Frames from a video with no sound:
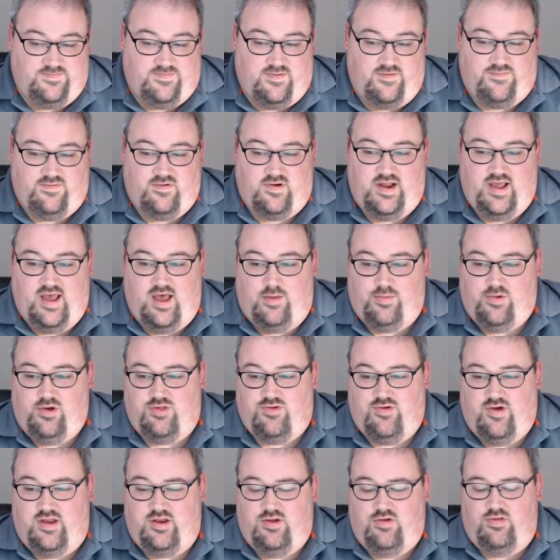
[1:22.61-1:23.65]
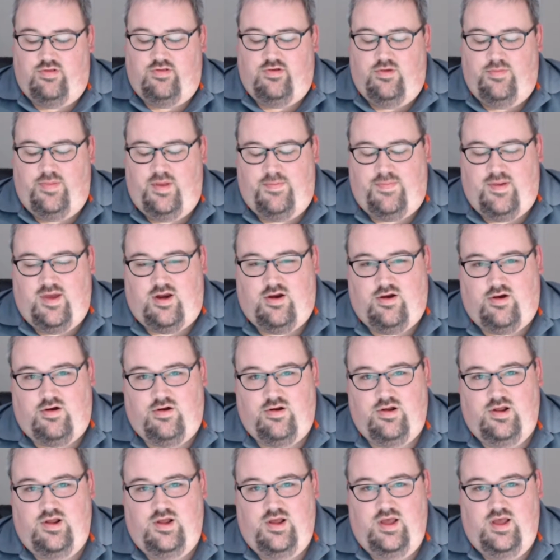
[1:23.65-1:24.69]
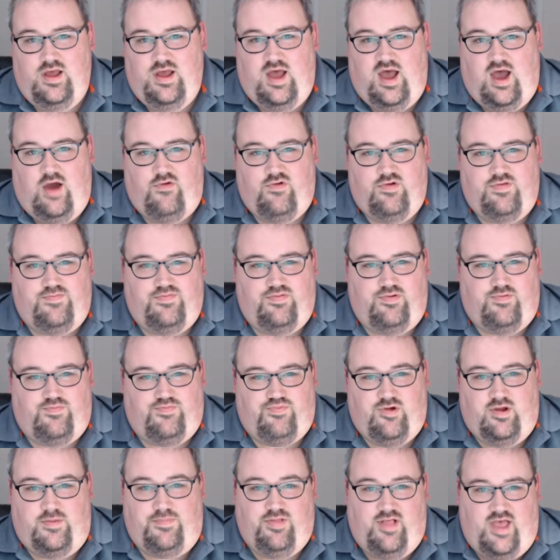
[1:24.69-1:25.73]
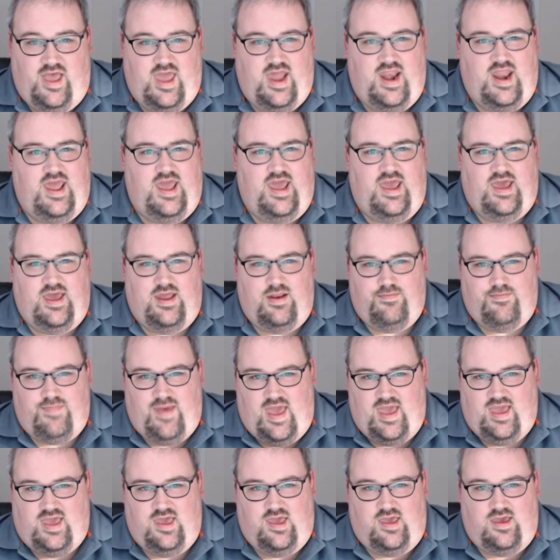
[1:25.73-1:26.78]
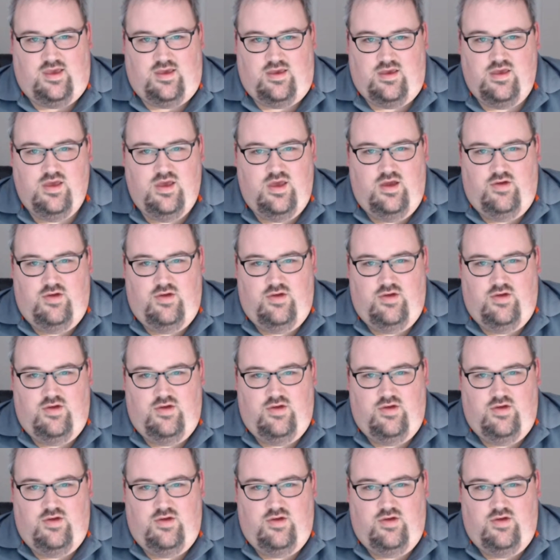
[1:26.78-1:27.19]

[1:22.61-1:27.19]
But for now, I'm going to try to do a little bit better uh, with pre planning and banking,